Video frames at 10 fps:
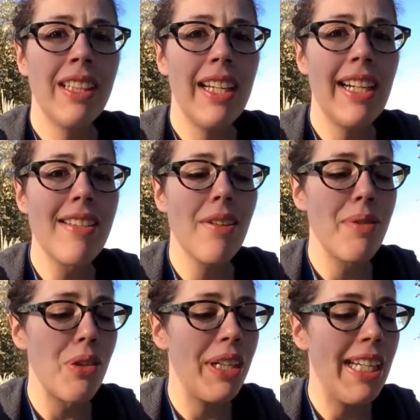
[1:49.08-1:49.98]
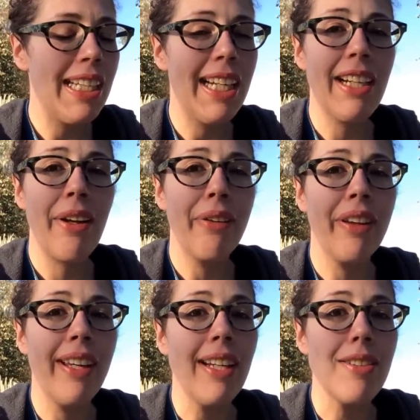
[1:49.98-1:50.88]
I got some zucchini and other
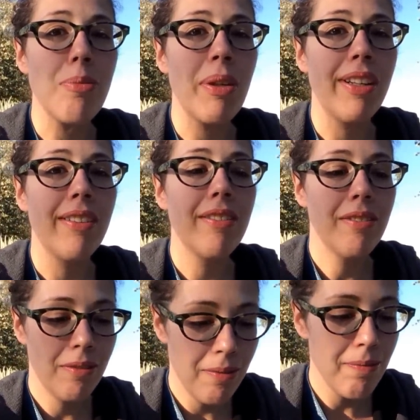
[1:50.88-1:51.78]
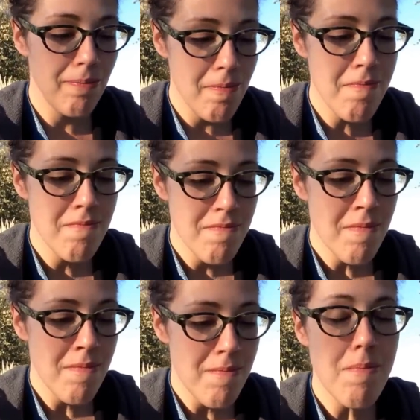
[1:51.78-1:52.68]
things, but
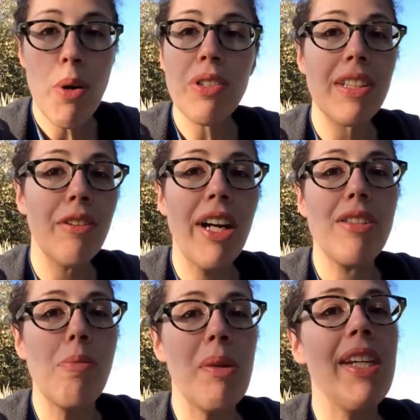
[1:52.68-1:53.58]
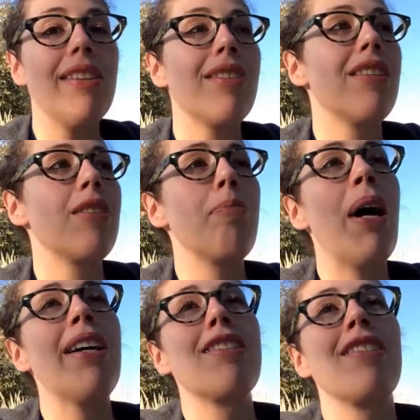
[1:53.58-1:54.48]
mostly rice and beans and some
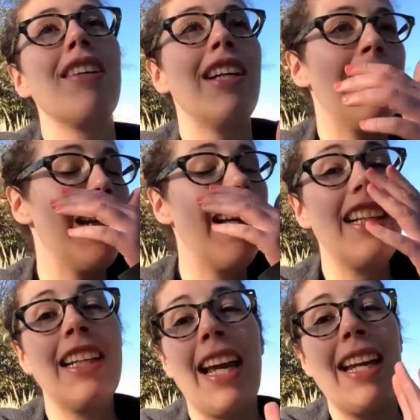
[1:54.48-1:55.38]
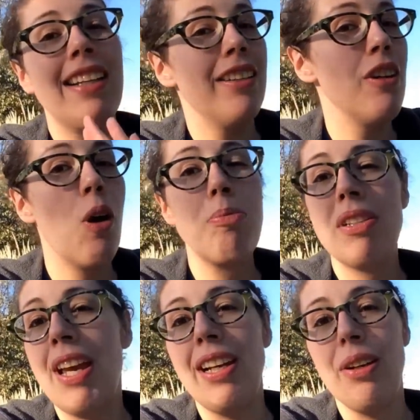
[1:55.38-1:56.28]
pasta and I didn't get no
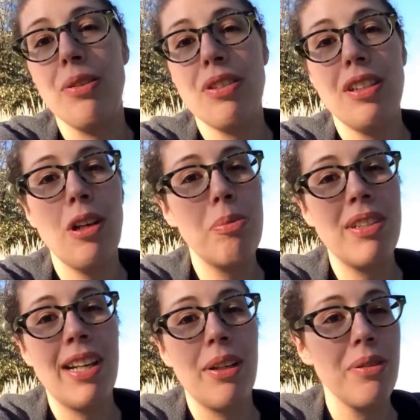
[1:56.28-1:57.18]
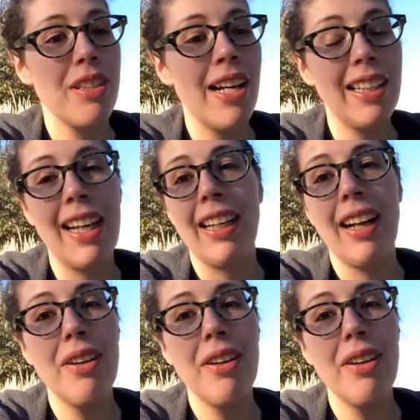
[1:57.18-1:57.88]
potatoes, no potatoes, not yet.